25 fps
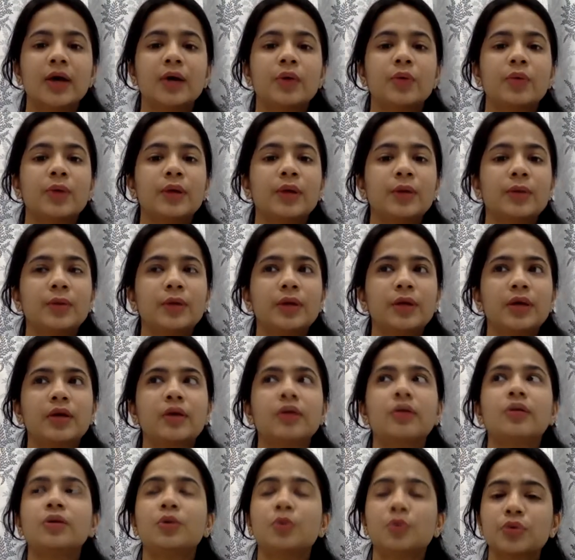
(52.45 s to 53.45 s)
when we
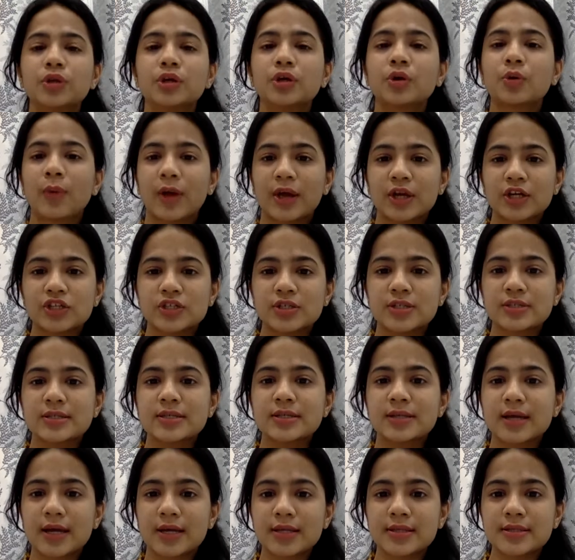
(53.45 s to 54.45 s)
know the questions
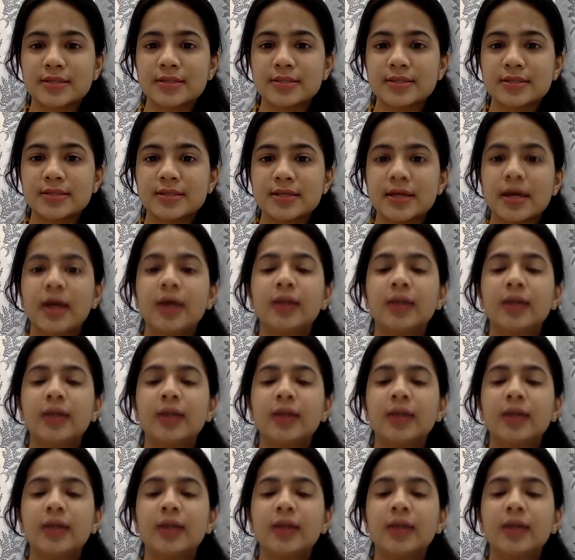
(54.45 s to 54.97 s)
and answers,